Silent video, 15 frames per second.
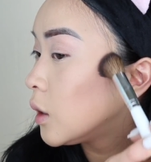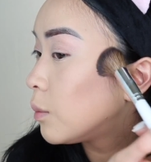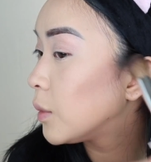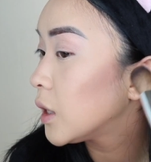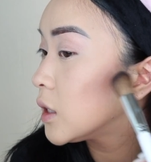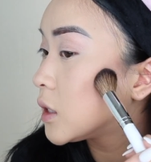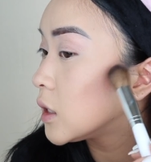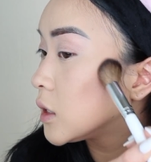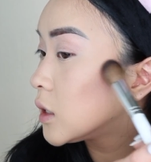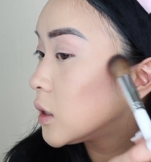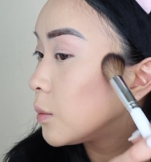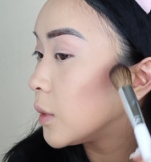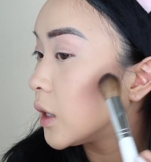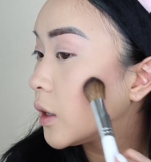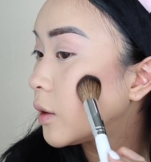Makes sense
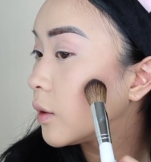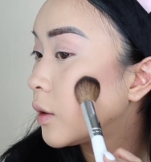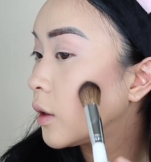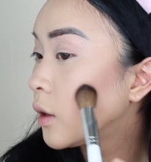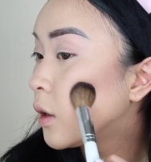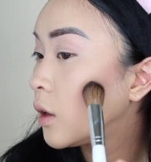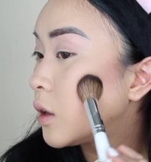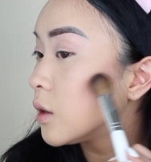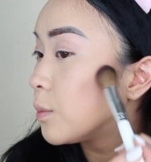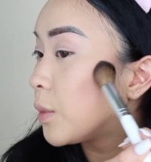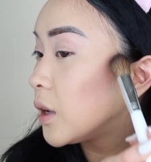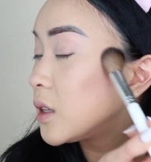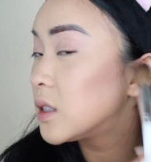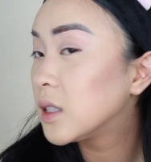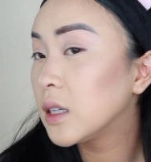to me.
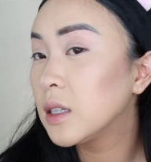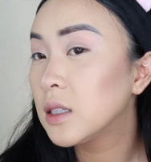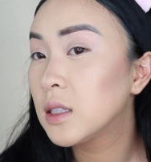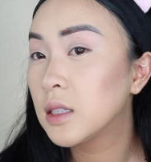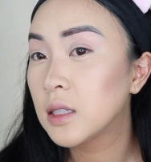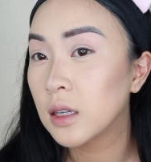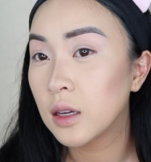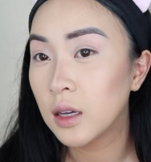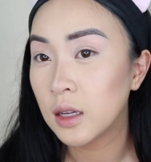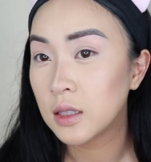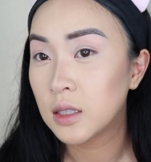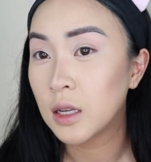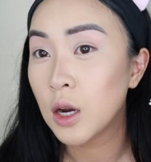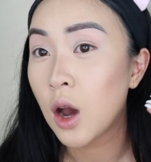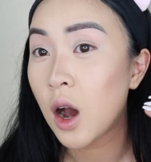But since
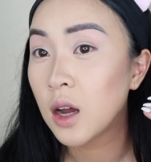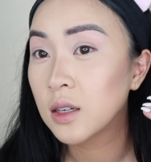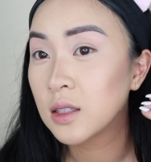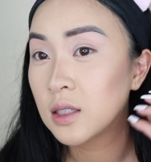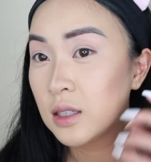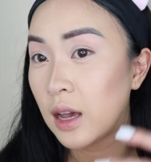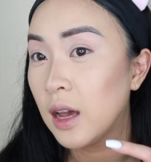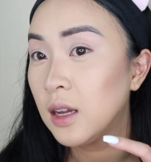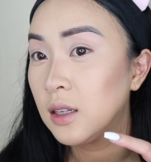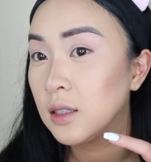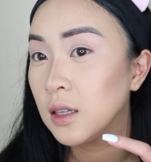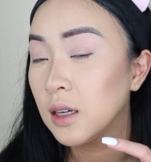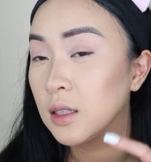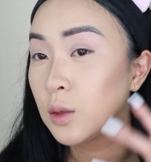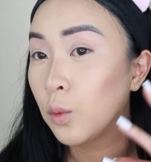it's not set,
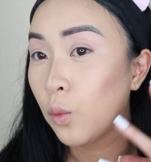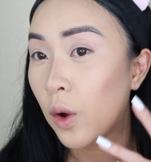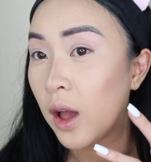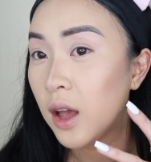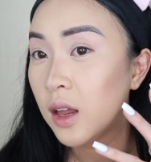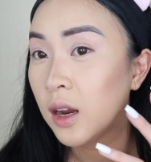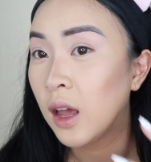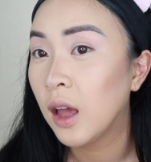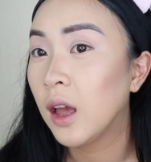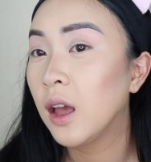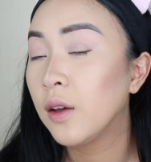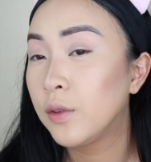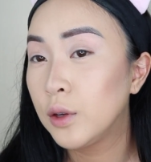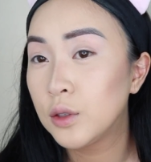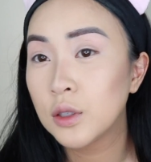it's wet,
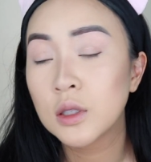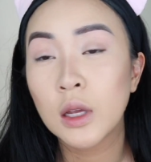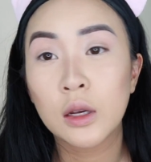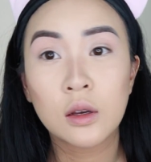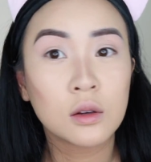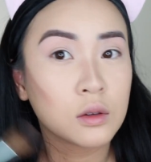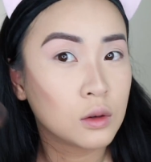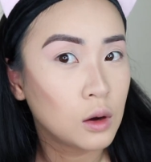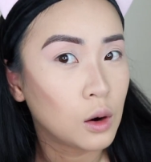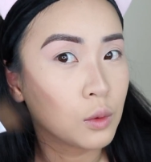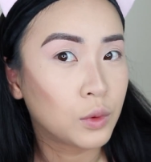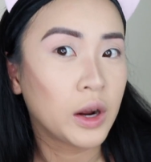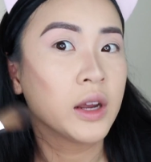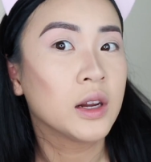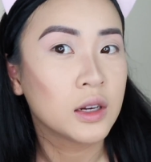if you just like go
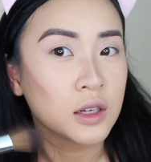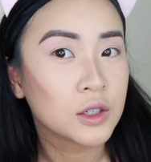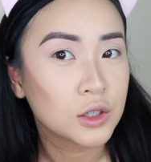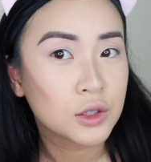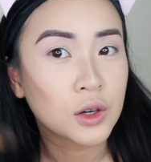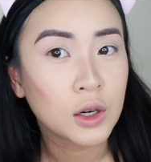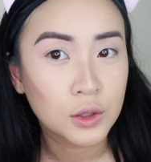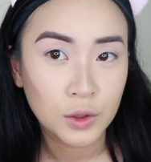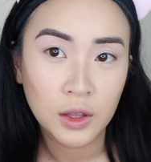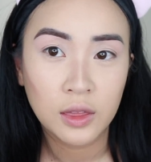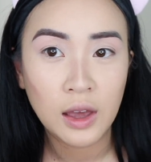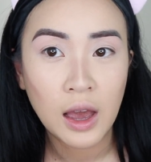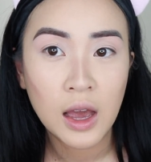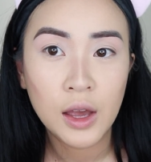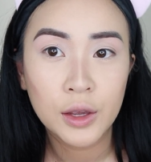right in and just start doing
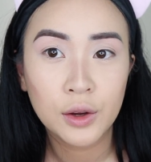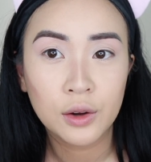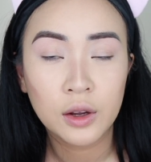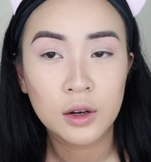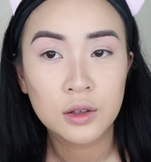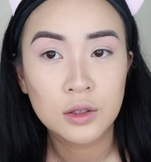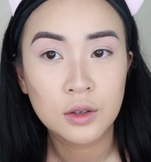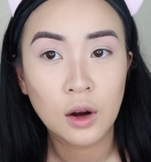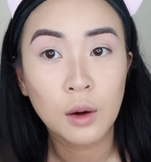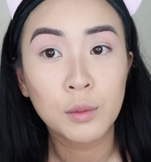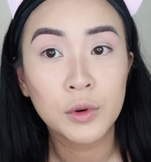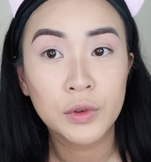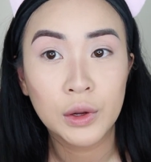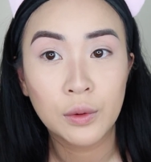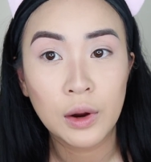that, you're gonna start
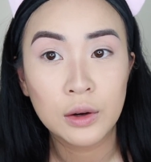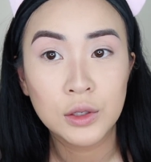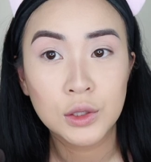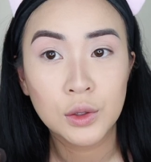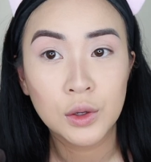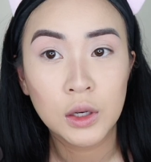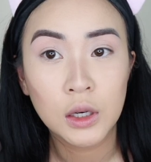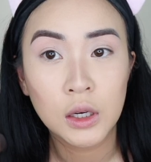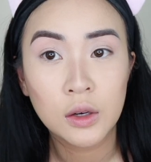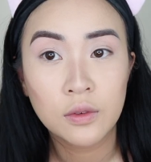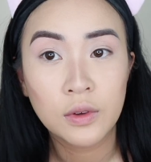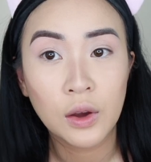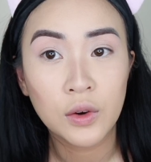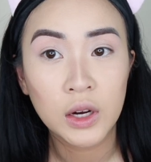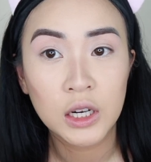moving around your
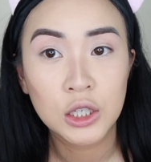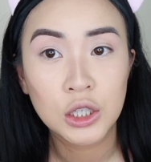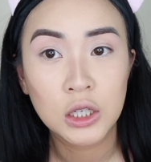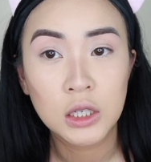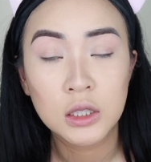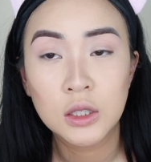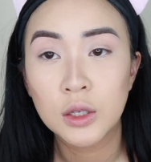foundation.